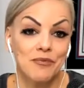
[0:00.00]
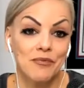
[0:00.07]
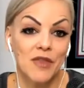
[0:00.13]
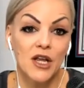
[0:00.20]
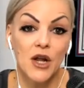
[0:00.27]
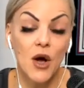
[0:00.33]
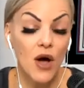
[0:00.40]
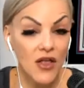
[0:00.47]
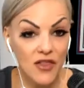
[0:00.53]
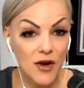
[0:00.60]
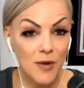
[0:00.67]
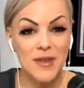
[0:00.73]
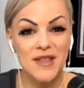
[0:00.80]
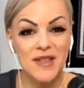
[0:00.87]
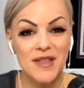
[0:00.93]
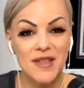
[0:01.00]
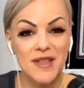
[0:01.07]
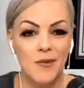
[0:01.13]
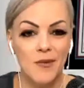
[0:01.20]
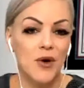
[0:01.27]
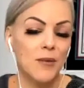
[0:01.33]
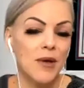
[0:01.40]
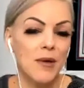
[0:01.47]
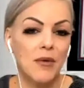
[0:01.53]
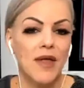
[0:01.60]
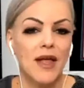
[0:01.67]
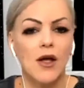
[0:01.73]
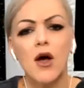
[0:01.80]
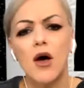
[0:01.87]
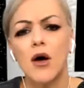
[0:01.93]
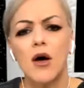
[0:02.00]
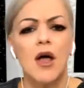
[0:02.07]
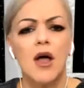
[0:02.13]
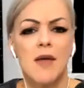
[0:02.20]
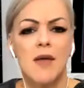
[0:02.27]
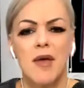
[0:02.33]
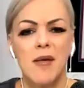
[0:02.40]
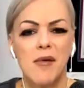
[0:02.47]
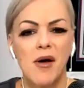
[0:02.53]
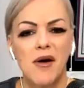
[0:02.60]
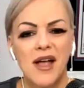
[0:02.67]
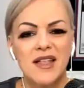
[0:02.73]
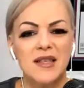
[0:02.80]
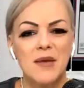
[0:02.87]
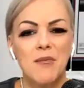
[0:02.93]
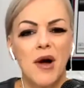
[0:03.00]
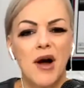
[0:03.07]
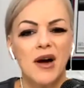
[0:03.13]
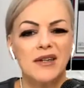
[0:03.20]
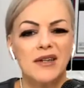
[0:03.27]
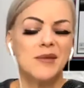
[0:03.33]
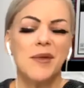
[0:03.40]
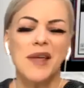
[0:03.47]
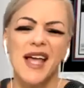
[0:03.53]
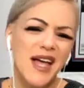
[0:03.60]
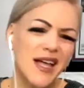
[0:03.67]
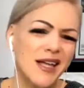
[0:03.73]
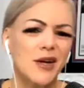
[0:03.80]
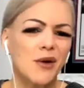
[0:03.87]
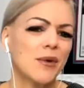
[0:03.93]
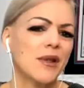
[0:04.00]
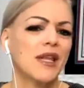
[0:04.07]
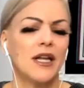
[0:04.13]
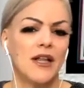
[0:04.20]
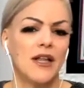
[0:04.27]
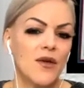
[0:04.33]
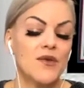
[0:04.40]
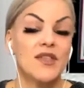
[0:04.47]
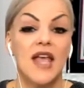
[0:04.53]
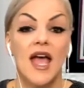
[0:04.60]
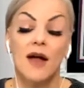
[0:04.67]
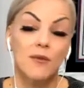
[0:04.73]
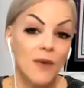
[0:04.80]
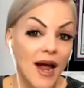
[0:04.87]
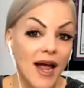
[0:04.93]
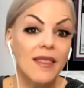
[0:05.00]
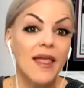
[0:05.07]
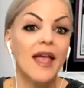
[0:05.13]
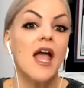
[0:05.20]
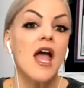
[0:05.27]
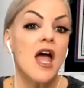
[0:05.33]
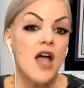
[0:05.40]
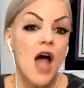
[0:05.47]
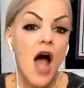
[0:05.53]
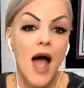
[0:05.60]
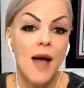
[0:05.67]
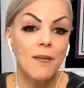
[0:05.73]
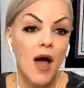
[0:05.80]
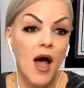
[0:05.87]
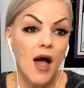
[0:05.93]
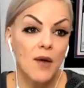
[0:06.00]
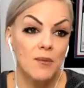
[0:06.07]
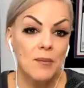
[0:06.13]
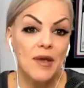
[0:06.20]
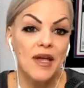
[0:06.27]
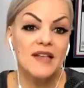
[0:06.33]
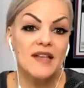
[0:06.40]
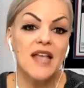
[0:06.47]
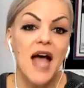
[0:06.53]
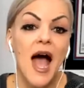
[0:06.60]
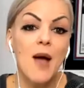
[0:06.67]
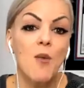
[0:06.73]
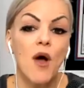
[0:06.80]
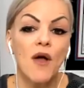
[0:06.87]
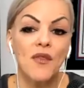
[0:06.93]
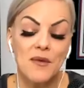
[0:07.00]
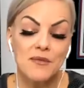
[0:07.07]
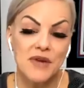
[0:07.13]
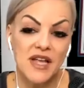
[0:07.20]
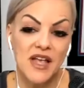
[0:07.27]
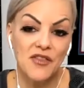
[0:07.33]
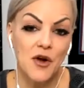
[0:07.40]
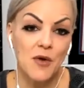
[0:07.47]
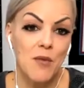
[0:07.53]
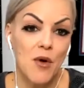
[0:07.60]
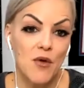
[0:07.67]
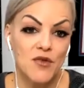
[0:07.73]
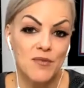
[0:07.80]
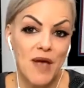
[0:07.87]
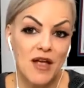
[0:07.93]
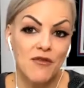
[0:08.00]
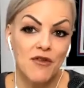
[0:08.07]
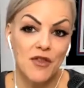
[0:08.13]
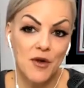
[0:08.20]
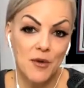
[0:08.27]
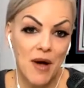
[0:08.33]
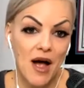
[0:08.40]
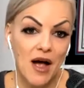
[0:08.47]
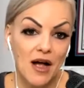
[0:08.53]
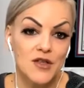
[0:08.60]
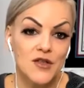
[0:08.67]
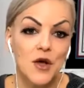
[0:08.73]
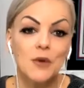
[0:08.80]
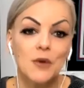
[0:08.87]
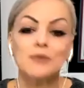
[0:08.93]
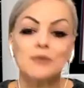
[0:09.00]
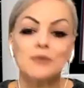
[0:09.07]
and there have been times where people are like, oh, maybe I'll get some bars. I'm like, you don't really need those yet. Right. Because I want them to get their most bang for their buck. So